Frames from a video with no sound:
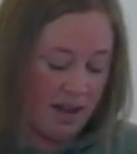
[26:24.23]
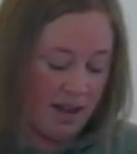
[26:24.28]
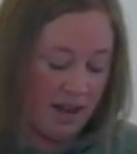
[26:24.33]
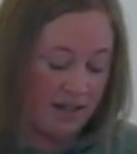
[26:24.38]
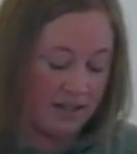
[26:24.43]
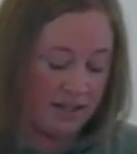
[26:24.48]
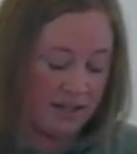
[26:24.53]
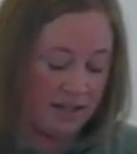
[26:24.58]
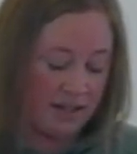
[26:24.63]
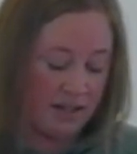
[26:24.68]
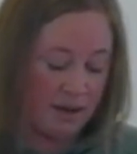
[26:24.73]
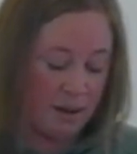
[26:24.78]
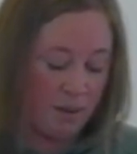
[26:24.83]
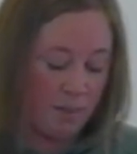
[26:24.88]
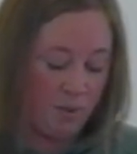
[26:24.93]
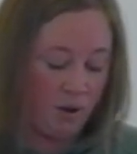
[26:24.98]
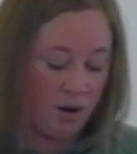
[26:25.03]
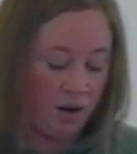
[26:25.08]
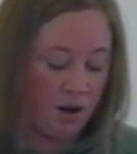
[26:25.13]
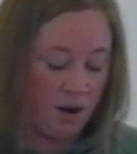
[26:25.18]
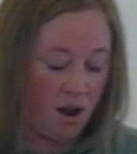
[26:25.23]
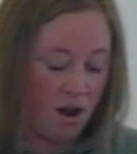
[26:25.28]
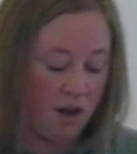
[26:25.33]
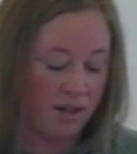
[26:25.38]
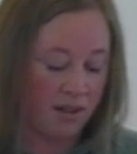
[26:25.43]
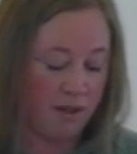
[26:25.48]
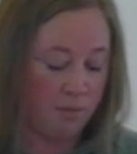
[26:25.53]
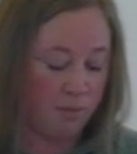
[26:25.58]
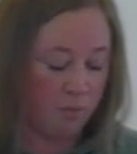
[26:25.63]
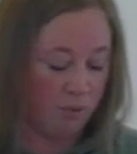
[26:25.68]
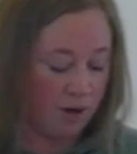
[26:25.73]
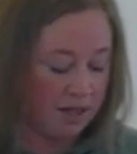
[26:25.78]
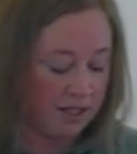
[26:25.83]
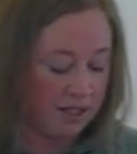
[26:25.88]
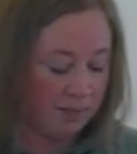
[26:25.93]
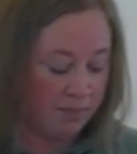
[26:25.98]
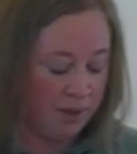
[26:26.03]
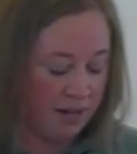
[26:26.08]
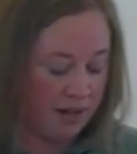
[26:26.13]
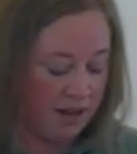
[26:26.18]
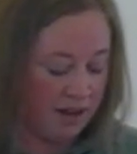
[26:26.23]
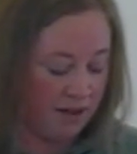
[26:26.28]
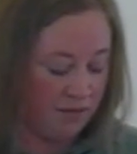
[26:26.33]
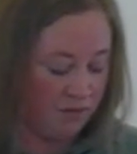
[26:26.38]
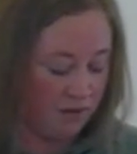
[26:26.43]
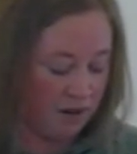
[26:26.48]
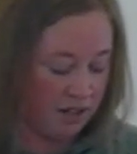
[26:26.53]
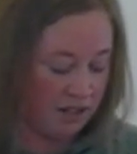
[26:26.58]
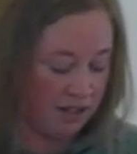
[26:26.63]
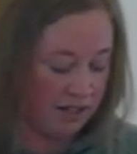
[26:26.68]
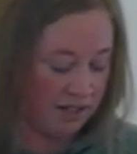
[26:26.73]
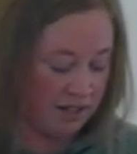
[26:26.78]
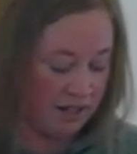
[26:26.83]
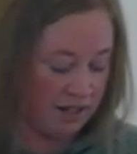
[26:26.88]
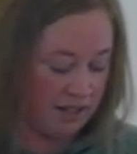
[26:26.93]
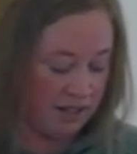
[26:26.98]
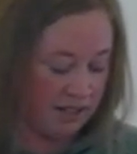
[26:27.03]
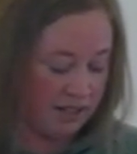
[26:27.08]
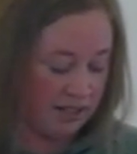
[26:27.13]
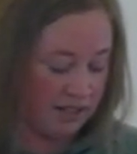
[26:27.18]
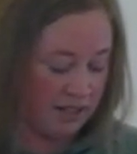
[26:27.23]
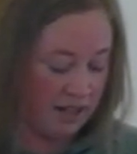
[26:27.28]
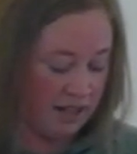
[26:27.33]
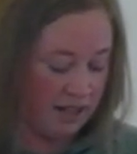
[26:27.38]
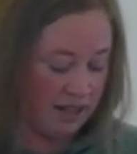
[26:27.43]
as in put on the breastplate of righteousness.